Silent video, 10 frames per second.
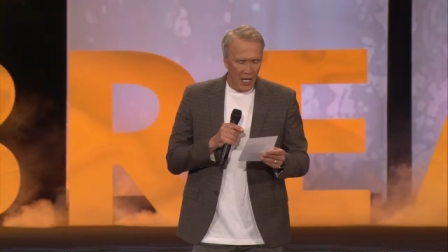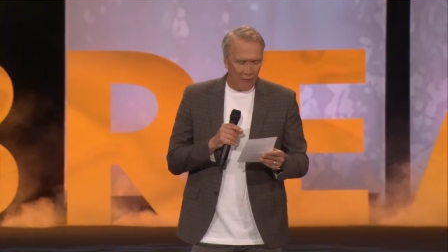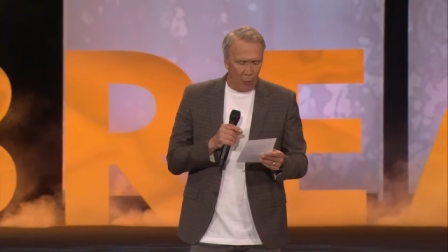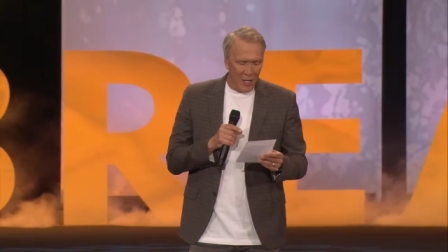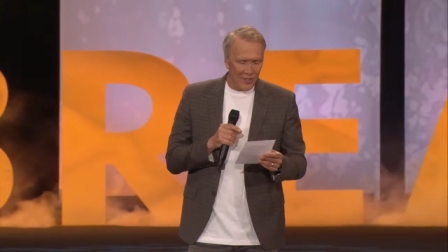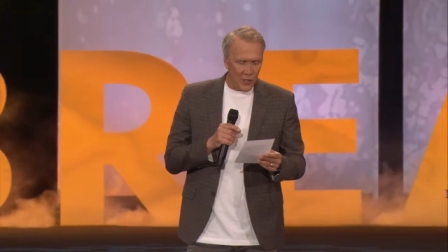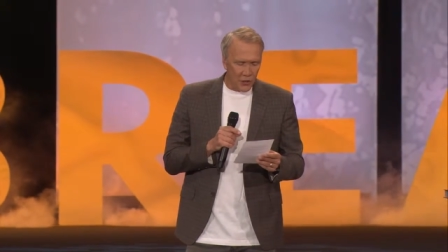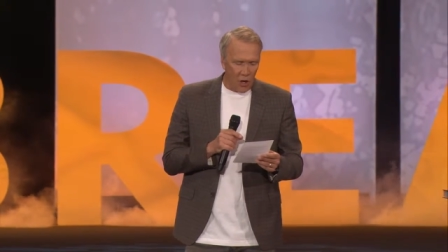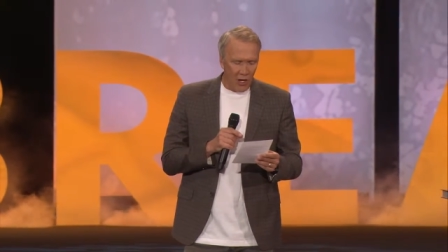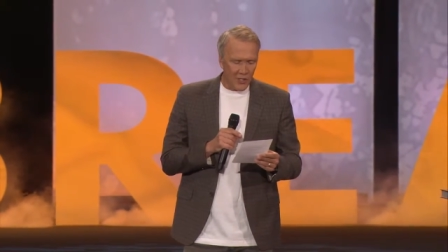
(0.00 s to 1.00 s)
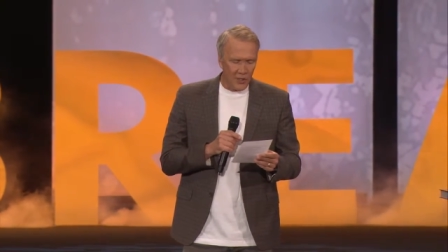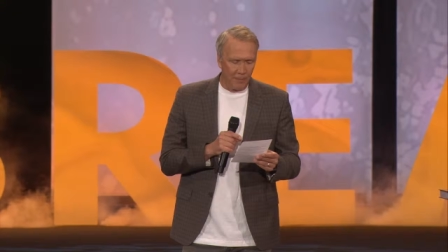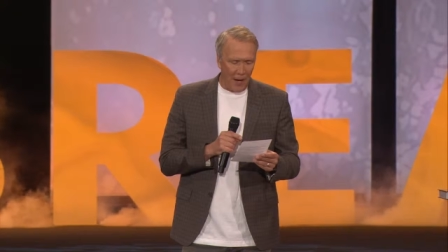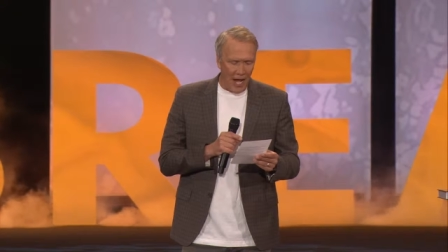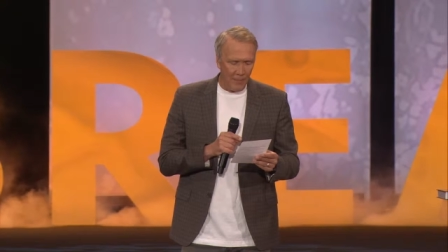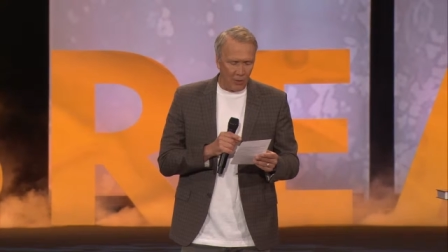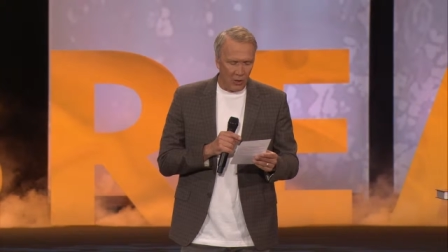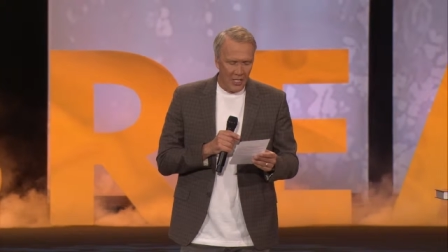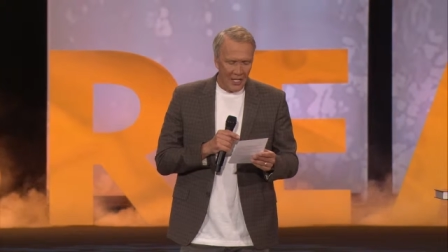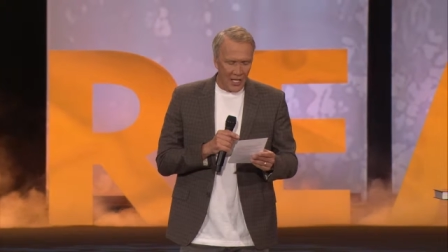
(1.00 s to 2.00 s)
If one discards the
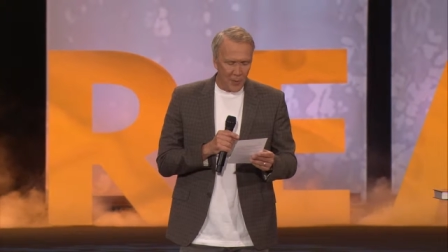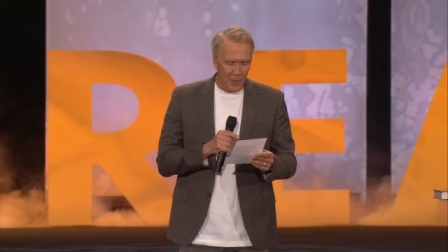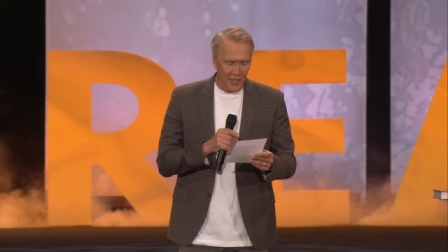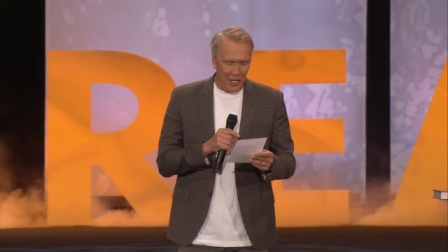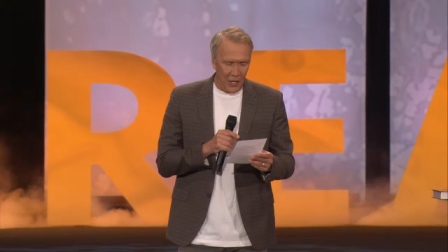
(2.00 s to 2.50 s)
Bible as being